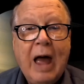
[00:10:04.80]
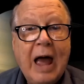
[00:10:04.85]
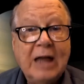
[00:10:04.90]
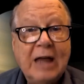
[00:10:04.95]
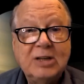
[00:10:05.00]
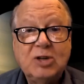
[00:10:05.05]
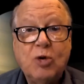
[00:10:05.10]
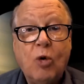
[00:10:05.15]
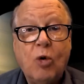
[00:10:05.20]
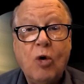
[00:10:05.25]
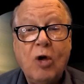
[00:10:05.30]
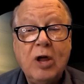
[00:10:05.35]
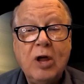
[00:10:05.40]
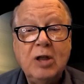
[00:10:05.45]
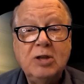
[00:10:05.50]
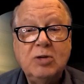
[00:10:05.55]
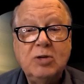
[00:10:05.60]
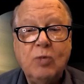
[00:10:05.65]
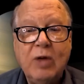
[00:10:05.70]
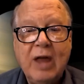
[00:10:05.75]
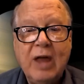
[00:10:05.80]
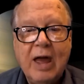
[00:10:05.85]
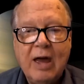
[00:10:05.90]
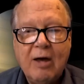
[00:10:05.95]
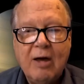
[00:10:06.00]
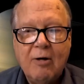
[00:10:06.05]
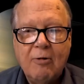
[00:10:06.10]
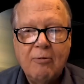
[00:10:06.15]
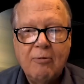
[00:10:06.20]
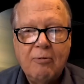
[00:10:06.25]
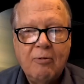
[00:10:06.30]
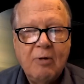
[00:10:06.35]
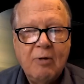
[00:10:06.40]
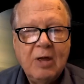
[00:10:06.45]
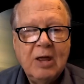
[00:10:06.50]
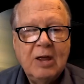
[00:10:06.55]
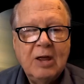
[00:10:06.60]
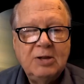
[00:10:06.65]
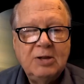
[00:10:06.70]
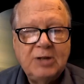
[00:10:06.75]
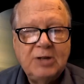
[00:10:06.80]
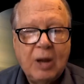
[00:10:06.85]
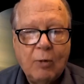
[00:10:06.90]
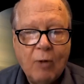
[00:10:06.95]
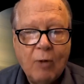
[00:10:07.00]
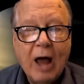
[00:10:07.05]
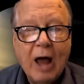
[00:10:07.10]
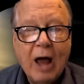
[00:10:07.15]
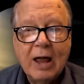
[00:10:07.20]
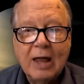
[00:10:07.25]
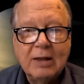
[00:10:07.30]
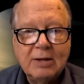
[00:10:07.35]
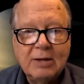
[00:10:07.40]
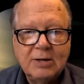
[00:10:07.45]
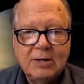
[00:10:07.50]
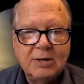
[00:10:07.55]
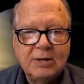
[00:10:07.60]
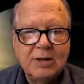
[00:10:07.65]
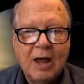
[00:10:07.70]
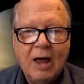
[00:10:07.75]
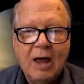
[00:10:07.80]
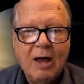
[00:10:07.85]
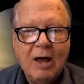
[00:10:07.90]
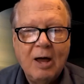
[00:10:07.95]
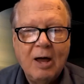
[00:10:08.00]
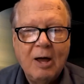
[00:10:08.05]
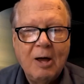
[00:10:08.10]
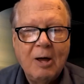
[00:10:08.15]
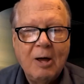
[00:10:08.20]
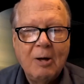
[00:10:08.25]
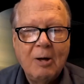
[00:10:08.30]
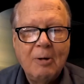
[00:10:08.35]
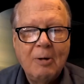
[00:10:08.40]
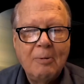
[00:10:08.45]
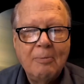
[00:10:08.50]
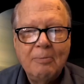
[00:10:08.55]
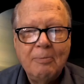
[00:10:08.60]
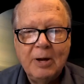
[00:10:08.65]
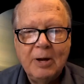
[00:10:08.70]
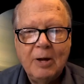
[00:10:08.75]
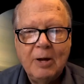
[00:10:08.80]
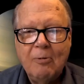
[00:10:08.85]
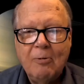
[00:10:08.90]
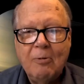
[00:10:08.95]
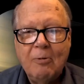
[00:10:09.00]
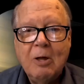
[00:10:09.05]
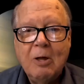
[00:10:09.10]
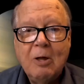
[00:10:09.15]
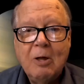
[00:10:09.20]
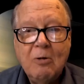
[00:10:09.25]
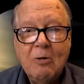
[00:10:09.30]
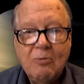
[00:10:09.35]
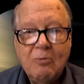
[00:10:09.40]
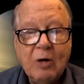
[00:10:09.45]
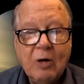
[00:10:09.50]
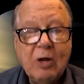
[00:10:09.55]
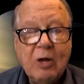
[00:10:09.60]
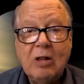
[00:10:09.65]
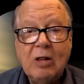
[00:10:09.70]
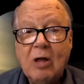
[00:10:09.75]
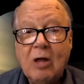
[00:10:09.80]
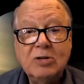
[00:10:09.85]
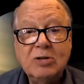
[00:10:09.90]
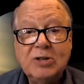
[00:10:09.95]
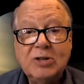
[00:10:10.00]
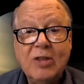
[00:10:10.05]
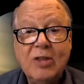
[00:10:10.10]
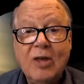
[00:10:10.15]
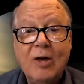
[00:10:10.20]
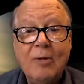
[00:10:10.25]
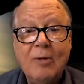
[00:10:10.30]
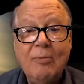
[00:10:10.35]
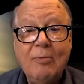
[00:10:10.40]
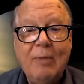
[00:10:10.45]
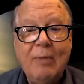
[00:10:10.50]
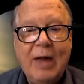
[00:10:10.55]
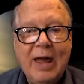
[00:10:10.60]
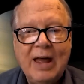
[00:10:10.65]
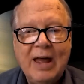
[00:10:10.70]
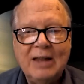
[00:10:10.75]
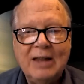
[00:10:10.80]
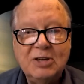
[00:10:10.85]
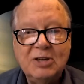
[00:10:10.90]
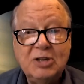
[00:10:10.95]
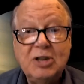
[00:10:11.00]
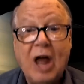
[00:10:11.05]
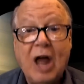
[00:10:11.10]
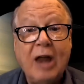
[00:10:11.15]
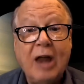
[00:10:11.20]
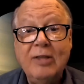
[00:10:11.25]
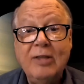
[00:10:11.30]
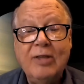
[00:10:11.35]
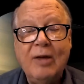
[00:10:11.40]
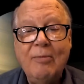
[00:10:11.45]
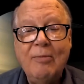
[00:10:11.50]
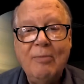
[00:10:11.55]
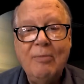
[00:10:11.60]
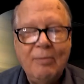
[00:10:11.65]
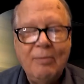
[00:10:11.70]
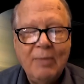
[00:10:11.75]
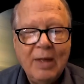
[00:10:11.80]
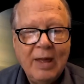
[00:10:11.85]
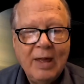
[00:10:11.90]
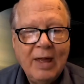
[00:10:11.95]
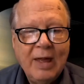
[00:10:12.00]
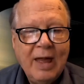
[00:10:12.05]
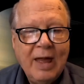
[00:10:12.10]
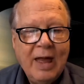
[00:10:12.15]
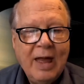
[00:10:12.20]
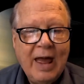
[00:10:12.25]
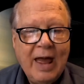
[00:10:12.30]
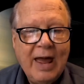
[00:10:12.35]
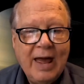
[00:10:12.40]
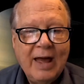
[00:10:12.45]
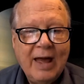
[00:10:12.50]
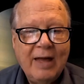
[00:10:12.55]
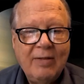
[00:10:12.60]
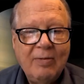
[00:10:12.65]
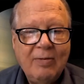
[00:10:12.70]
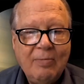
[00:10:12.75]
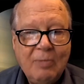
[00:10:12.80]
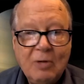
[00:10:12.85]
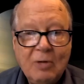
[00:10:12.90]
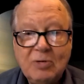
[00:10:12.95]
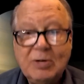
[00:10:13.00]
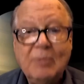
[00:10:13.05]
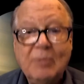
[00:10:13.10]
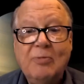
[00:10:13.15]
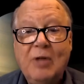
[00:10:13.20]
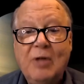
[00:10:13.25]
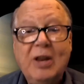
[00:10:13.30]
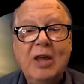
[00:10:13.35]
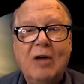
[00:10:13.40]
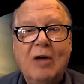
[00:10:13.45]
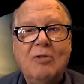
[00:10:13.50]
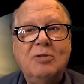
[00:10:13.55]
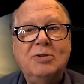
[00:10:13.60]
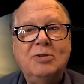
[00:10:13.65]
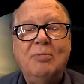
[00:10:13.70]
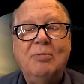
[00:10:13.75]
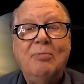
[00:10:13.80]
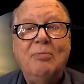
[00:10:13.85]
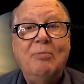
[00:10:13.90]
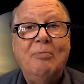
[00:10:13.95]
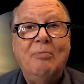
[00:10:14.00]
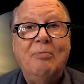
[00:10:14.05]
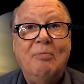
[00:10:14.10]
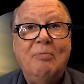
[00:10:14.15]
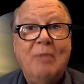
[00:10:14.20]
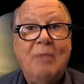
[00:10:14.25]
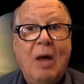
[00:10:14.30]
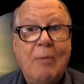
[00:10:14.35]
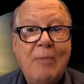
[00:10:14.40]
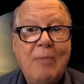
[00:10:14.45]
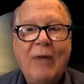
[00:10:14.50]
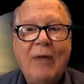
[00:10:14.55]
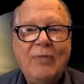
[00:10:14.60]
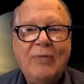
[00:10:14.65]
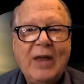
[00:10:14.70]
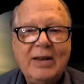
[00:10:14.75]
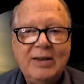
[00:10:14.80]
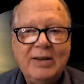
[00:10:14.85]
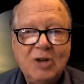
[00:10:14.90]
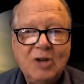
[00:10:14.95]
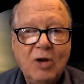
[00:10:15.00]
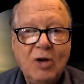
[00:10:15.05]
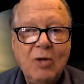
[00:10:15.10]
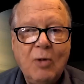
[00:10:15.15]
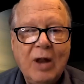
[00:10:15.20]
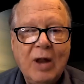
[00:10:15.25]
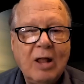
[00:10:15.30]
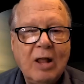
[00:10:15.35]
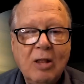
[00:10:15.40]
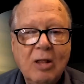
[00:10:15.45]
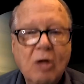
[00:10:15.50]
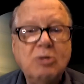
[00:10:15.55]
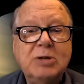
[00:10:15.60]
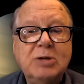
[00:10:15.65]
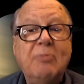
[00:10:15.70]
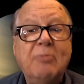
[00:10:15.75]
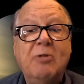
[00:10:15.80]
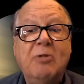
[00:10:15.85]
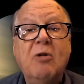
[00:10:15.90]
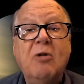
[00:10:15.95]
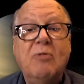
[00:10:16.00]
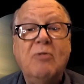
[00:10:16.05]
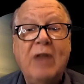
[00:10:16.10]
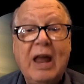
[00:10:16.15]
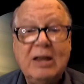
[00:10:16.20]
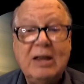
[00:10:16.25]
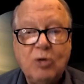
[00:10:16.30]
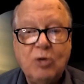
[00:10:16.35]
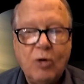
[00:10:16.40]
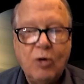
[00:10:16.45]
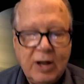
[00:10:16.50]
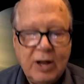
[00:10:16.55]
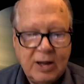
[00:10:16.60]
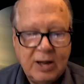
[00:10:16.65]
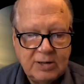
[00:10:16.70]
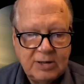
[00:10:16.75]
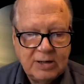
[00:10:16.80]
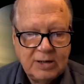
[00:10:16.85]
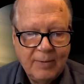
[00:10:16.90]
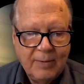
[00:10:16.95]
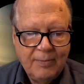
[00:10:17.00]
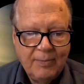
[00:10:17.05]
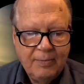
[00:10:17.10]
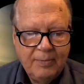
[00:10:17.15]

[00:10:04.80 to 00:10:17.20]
asteroids. We have sent rockets, very close to them and studied them. And there's some videos about that to show you what a close-up view of an asteroid is.